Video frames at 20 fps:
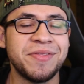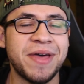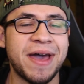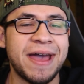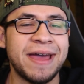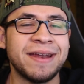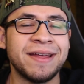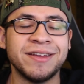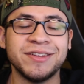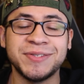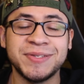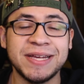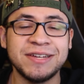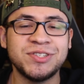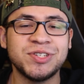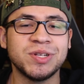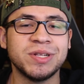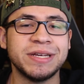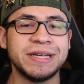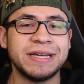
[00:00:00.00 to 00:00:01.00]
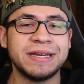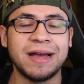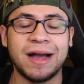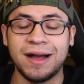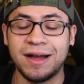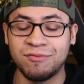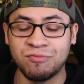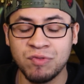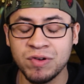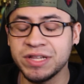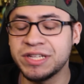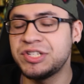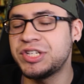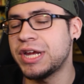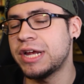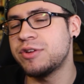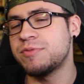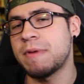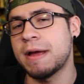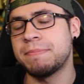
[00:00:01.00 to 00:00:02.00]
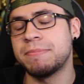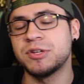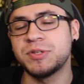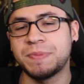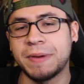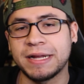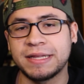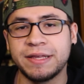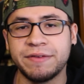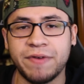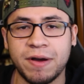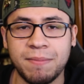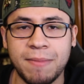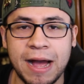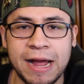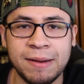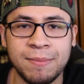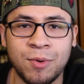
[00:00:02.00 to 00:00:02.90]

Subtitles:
that essentially really changed my perspective on My